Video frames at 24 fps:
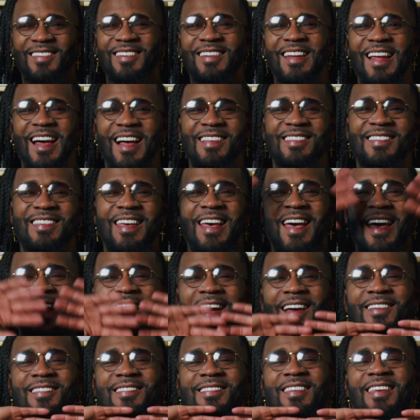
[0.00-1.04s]
Let's
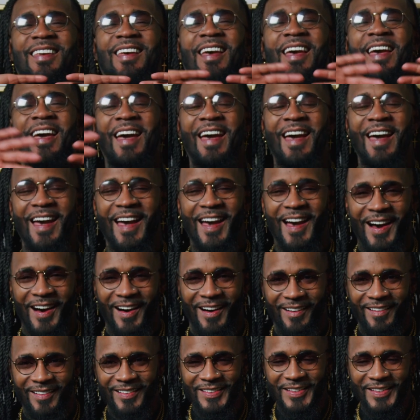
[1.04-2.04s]
exhale.